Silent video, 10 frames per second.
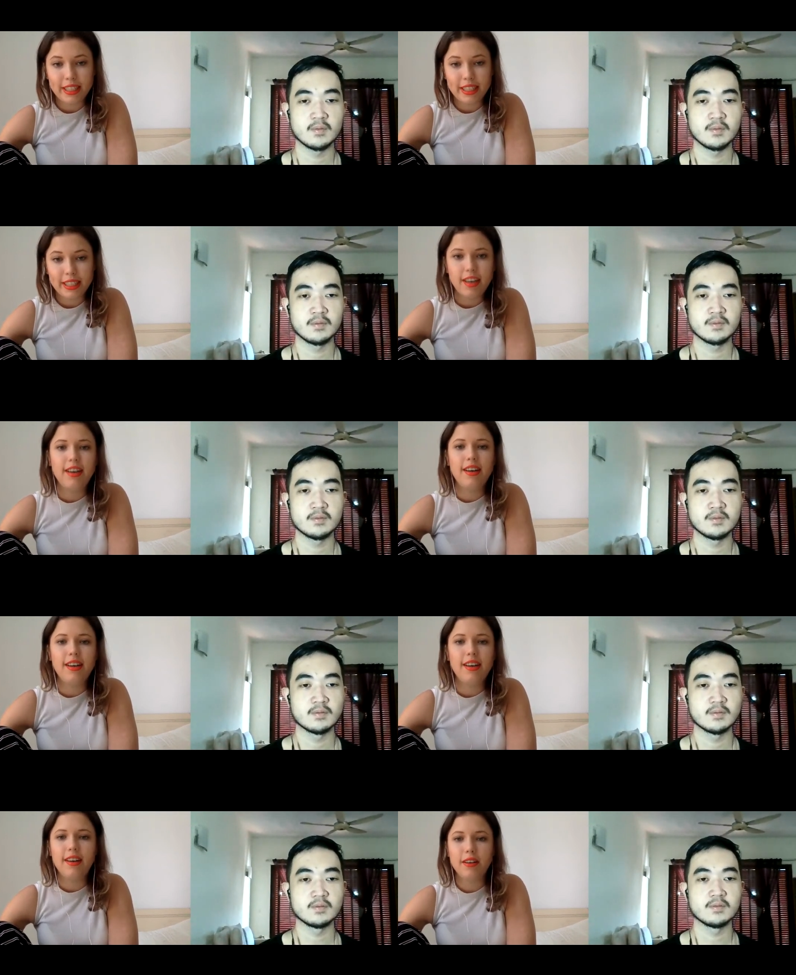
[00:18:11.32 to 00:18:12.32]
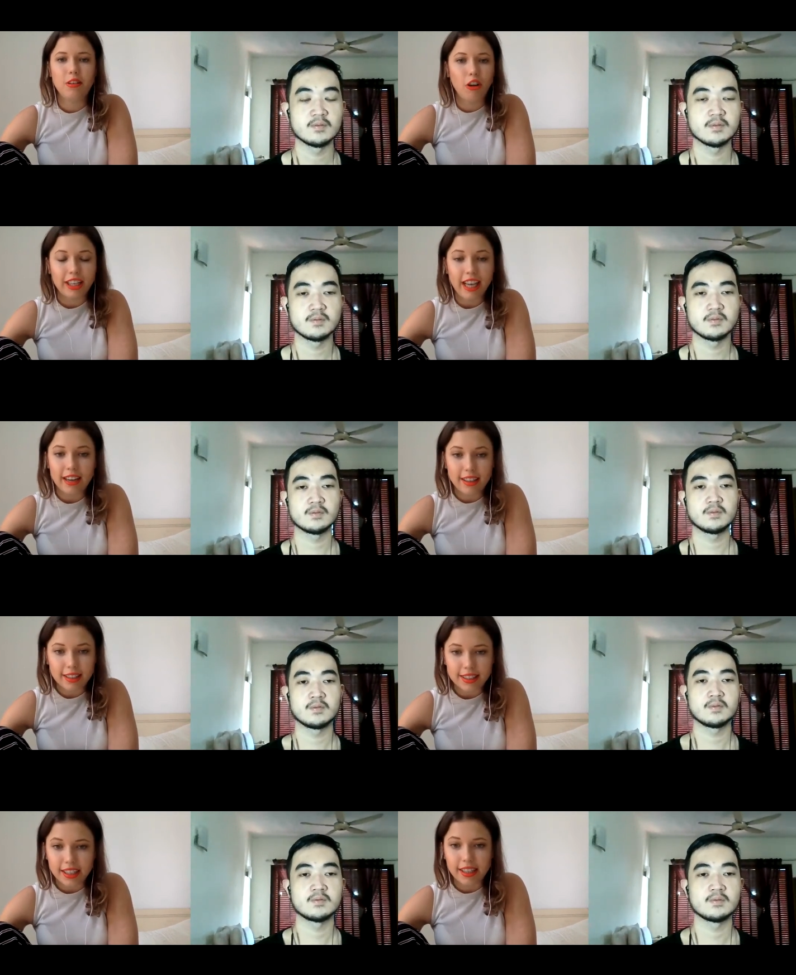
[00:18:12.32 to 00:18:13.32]
Speaker 1: a day uh,
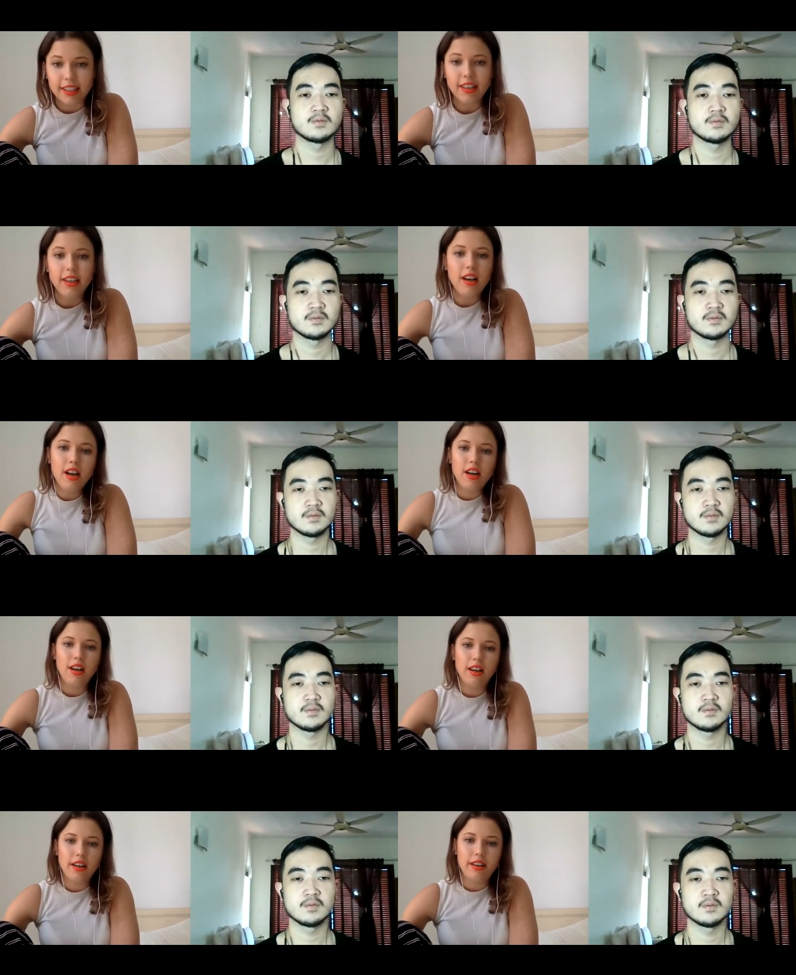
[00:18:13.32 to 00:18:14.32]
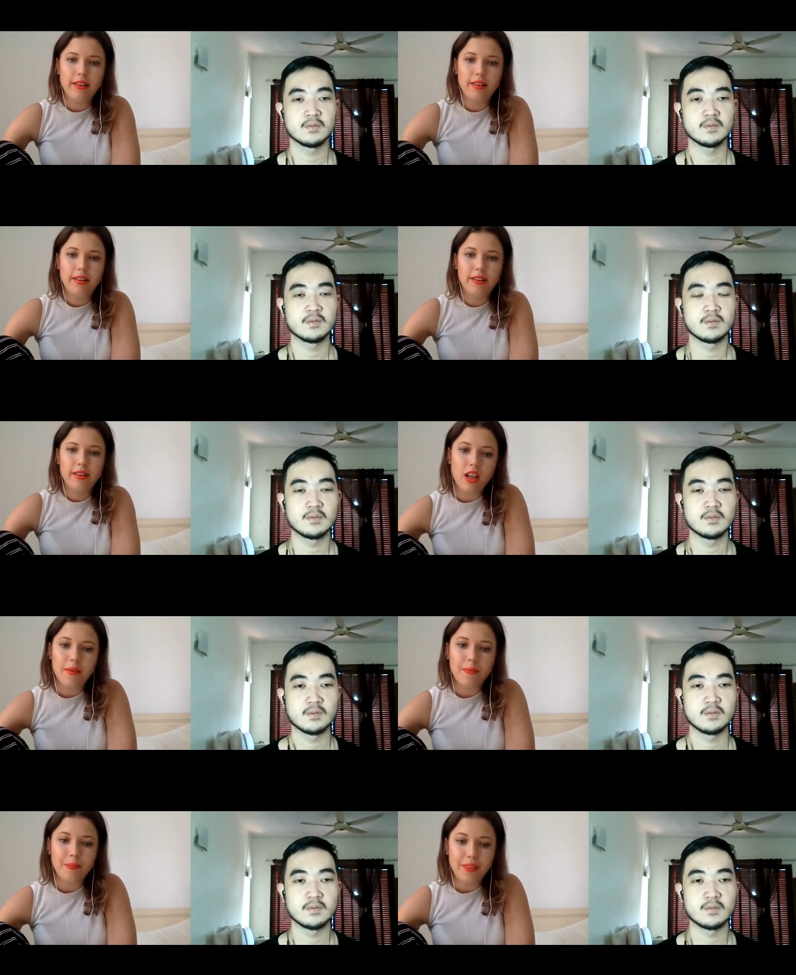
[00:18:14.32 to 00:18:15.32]
organically. Um,
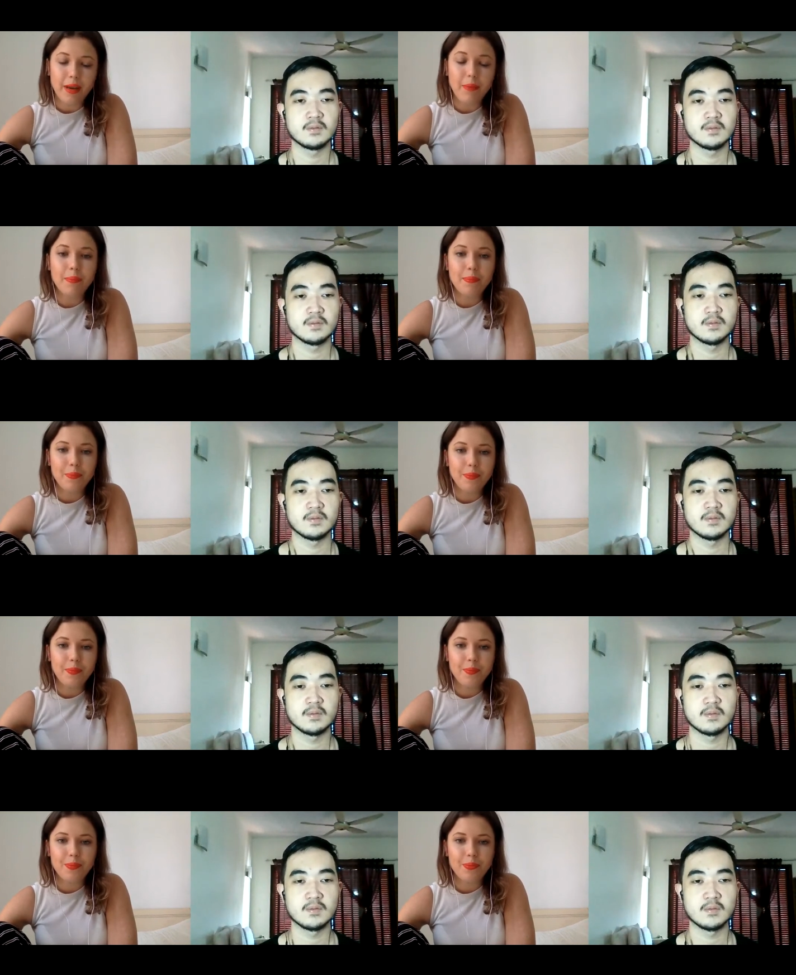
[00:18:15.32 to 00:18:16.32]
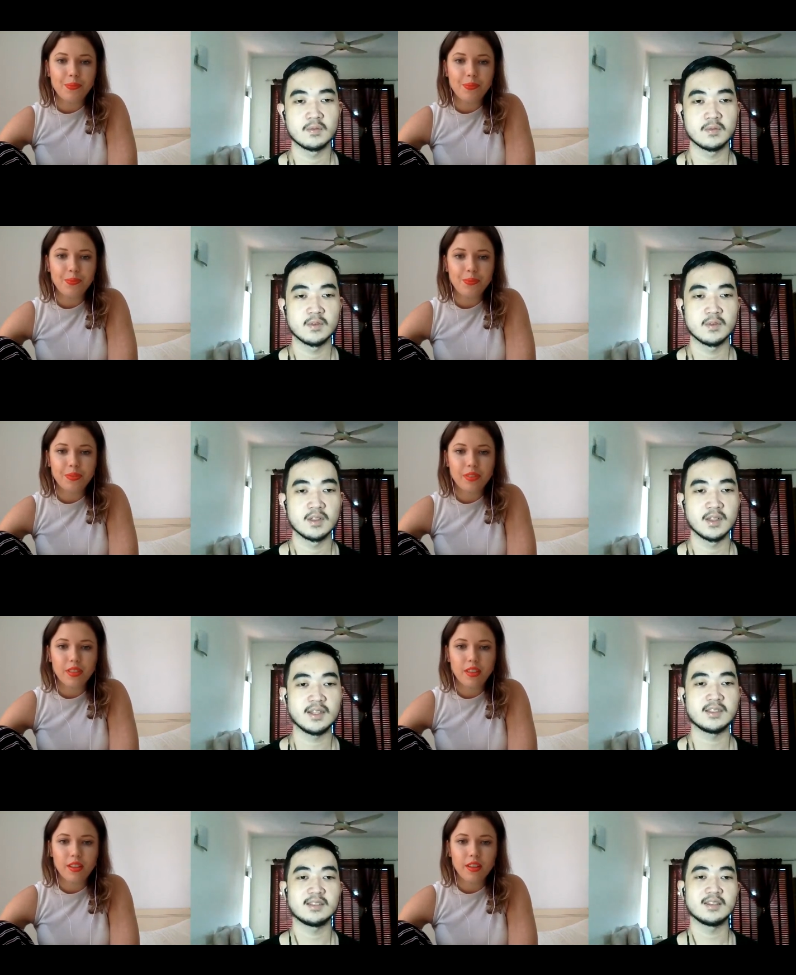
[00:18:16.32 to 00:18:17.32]
yep.
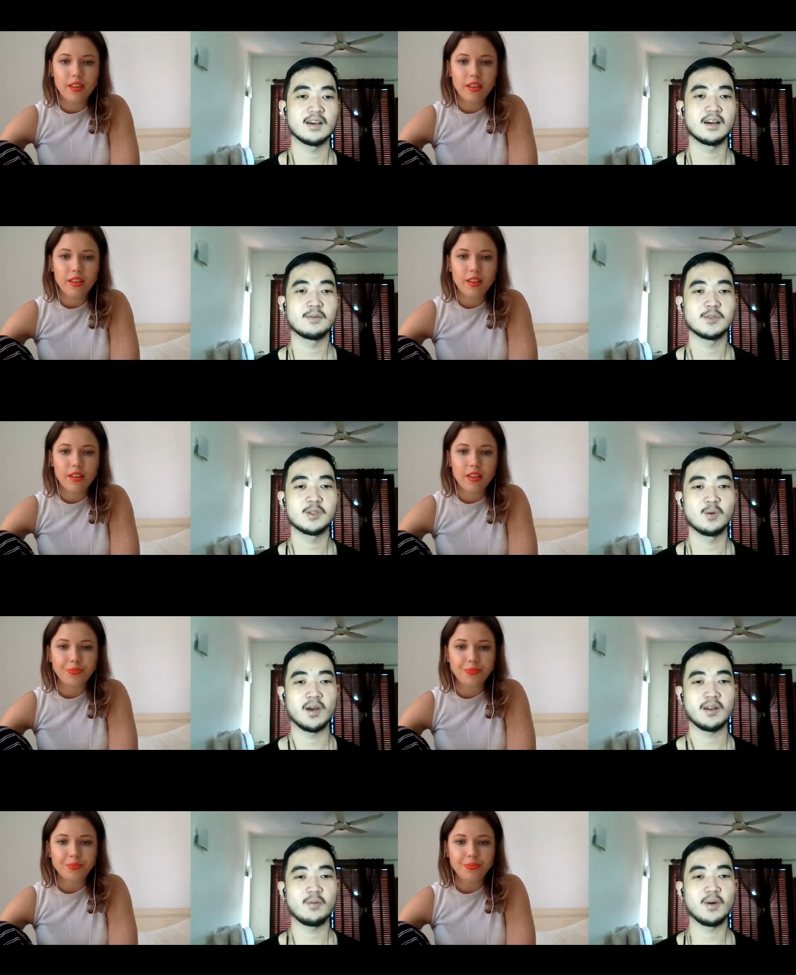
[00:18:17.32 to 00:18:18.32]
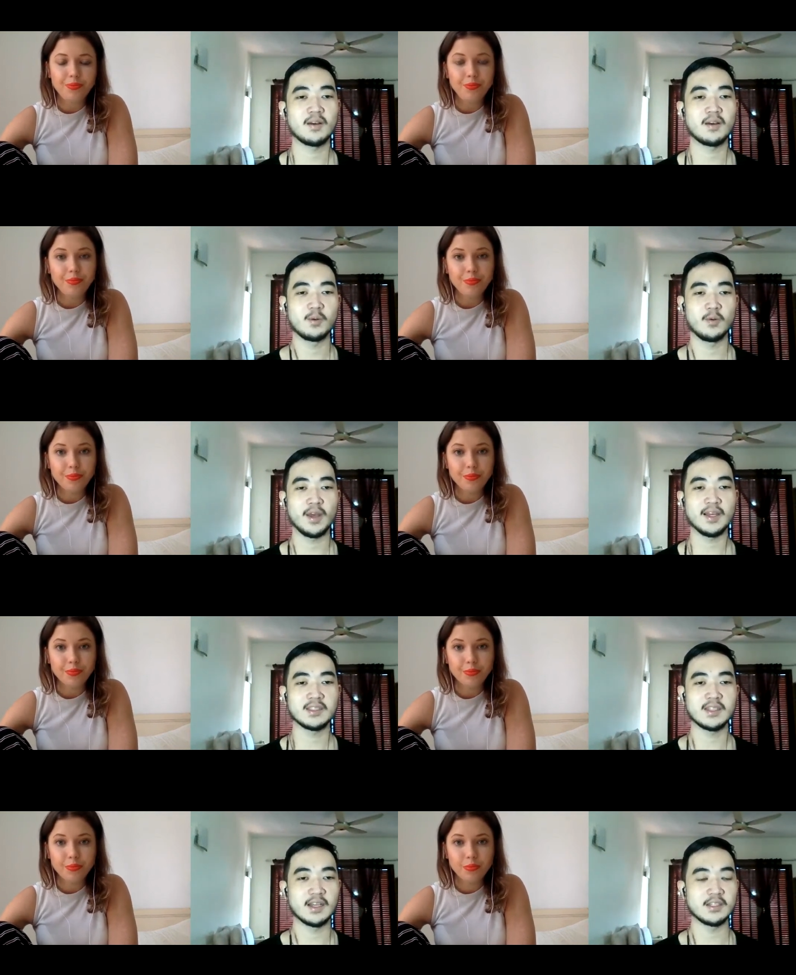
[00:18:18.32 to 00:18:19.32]
Speaker 2: Nice. Um, so, what, what are the
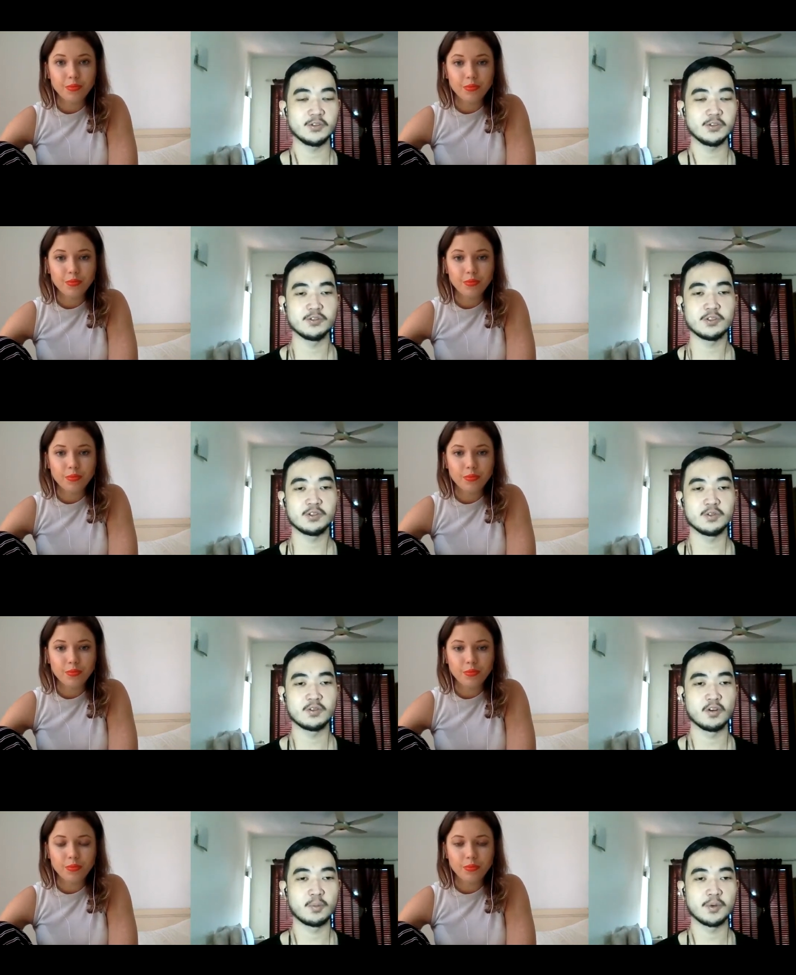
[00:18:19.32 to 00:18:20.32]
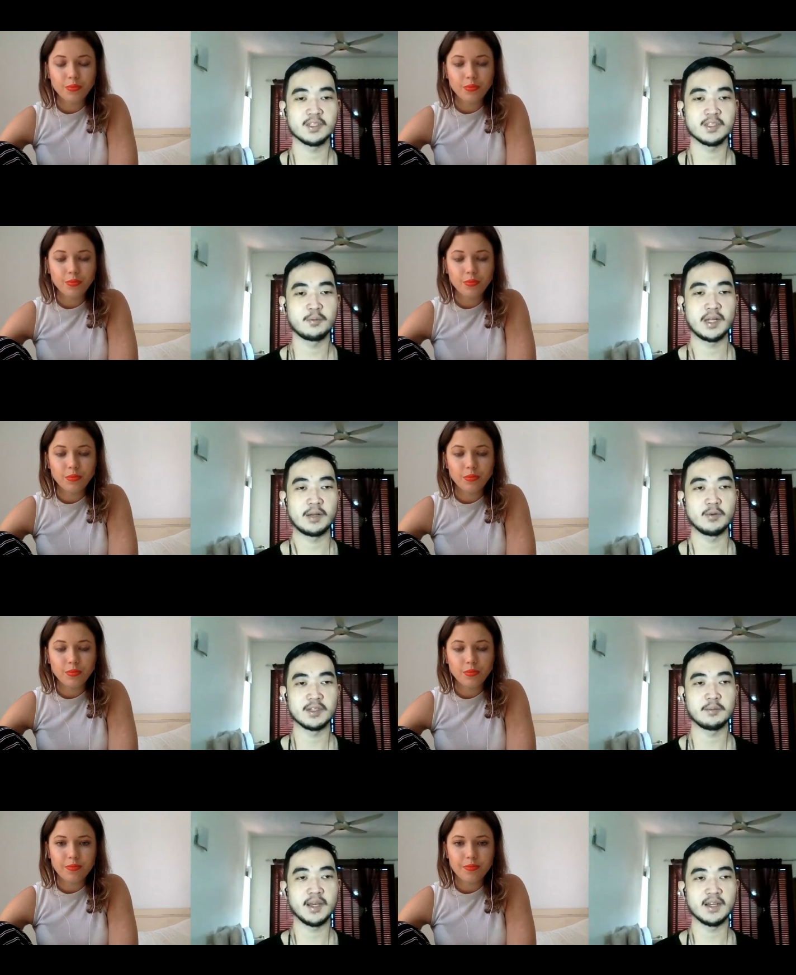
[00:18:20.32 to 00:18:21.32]
ways that you used to grow your personal brand?
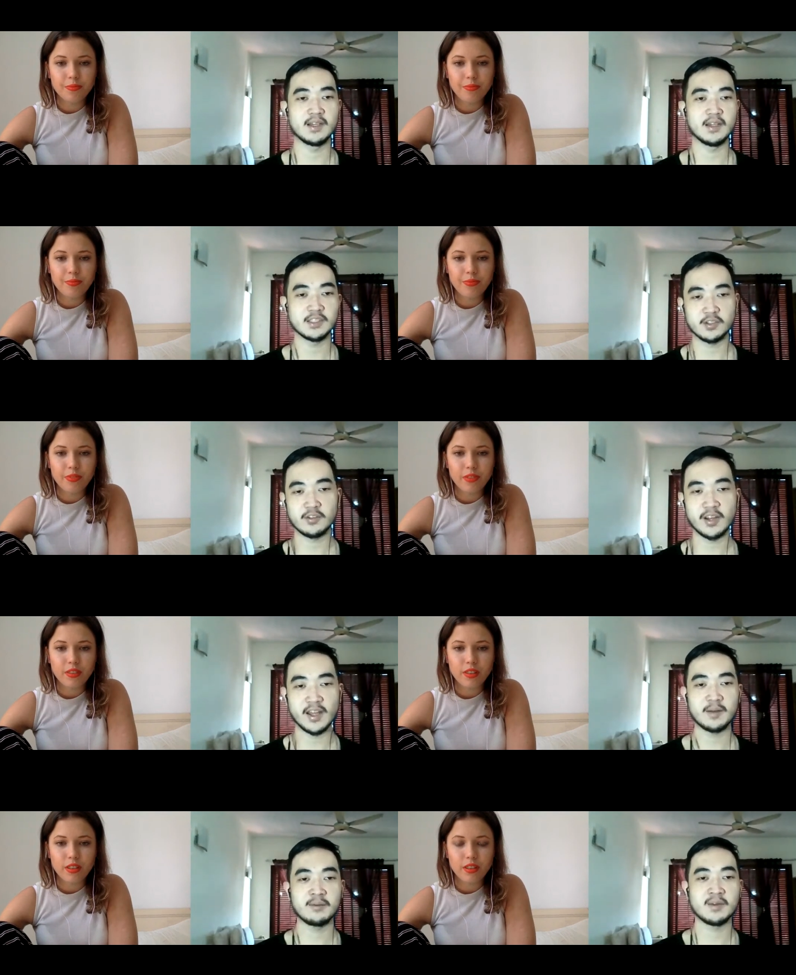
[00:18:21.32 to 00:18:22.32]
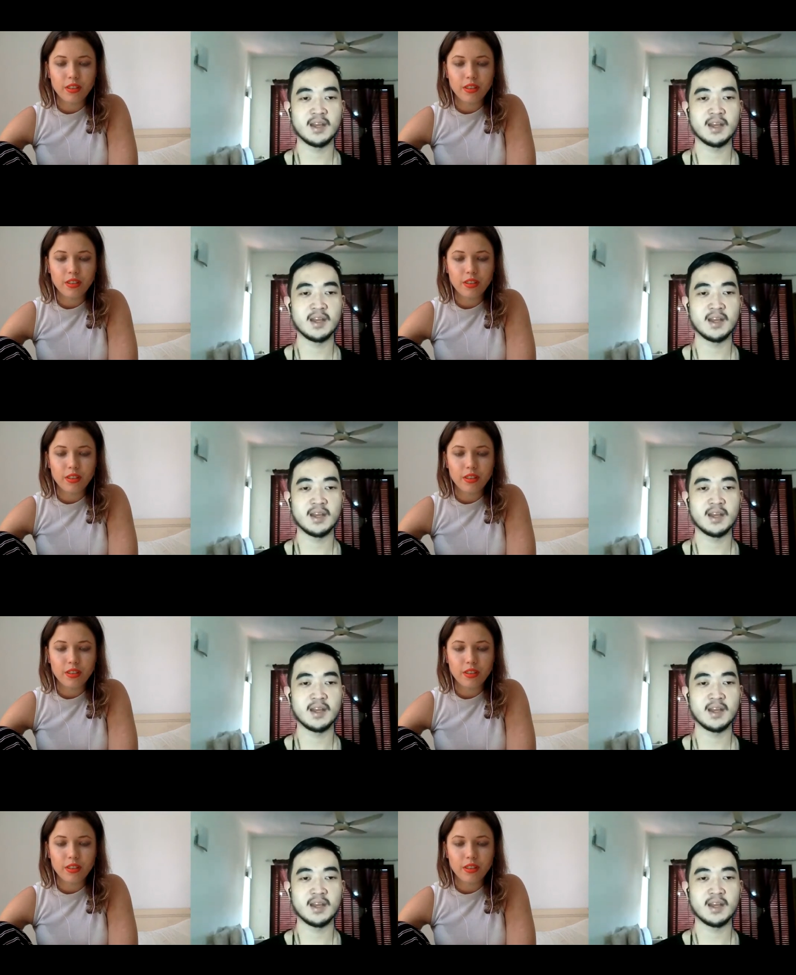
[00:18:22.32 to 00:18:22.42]
Was it mainly Instagram